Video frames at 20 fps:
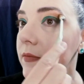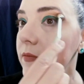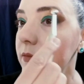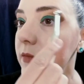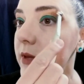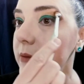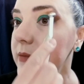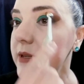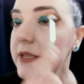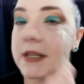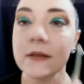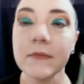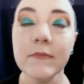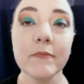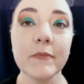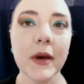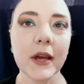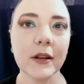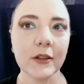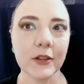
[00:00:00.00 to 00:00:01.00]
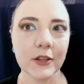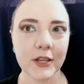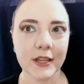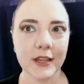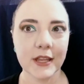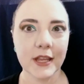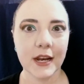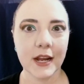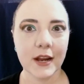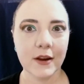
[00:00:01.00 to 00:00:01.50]
Make me seem better looking
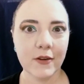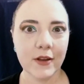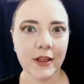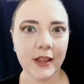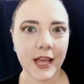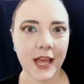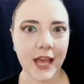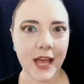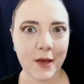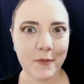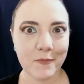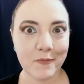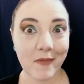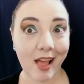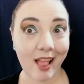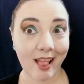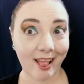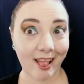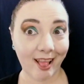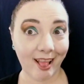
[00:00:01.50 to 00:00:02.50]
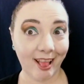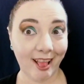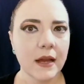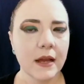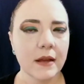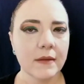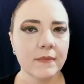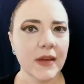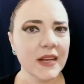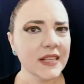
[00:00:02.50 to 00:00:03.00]
than I really am.
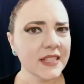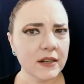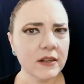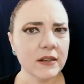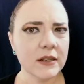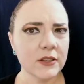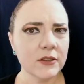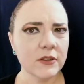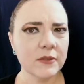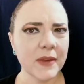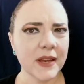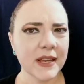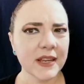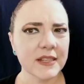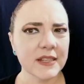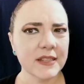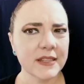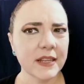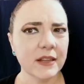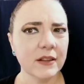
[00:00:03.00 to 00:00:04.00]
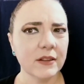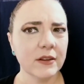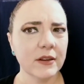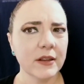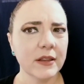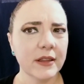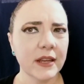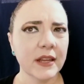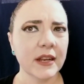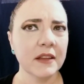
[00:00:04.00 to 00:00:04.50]
I started doing my concealer,
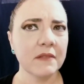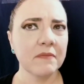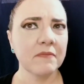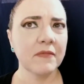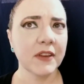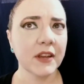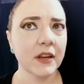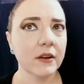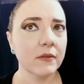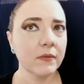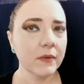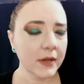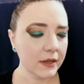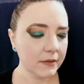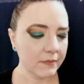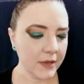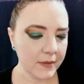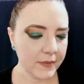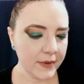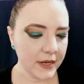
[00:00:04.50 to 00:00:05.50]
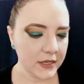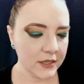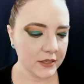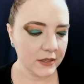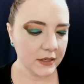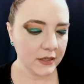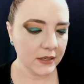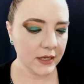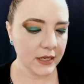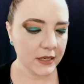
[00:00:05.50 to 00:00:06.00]
and then I figured, well, maybe I
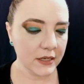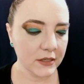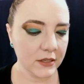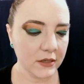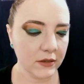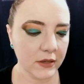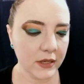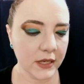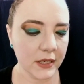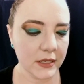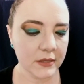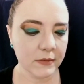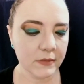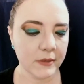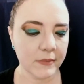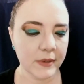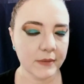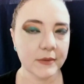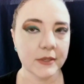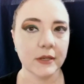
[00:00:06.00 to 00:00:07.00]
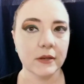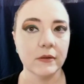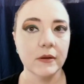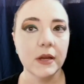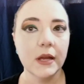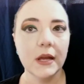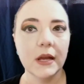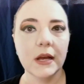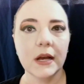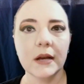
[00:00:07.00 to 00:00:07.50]
should kind of show you guys what I'm up to.
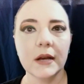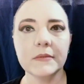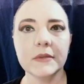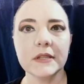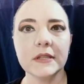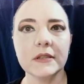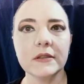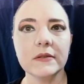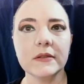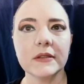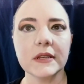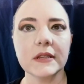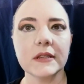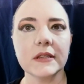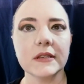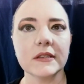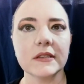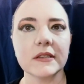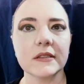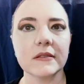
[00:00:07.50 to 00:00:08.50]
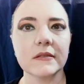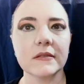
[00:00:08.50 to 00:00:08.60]
I'm just using this